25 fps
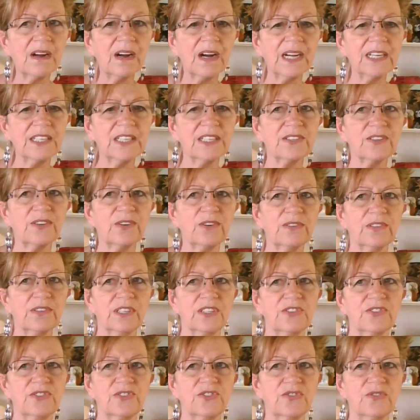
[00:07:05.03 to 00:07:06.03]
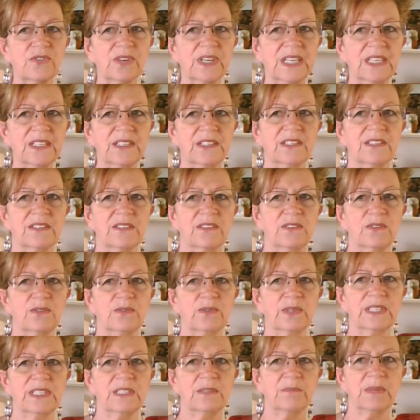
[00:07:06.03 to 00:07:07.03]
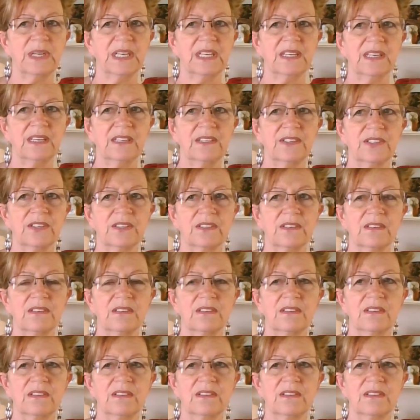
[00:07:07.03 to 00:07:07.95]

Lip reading: I just heard the strangest noise in my kitchen.